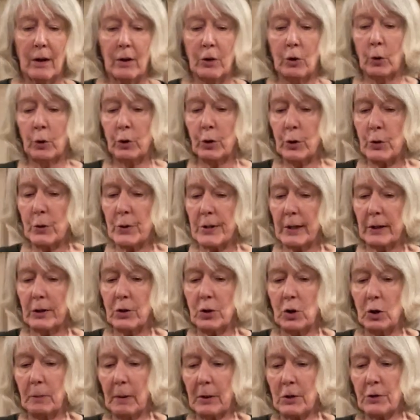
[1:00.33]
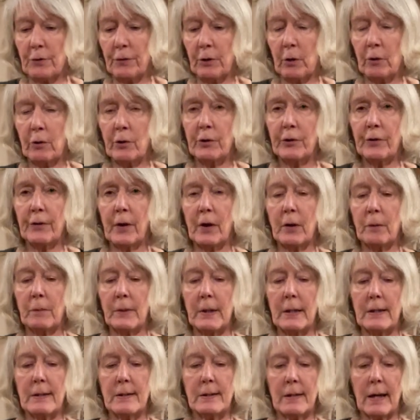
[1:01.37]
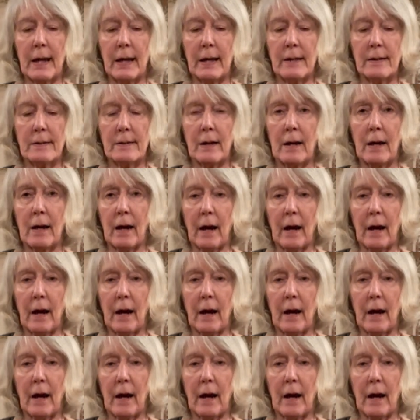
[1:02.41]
not using too much floral foam these days,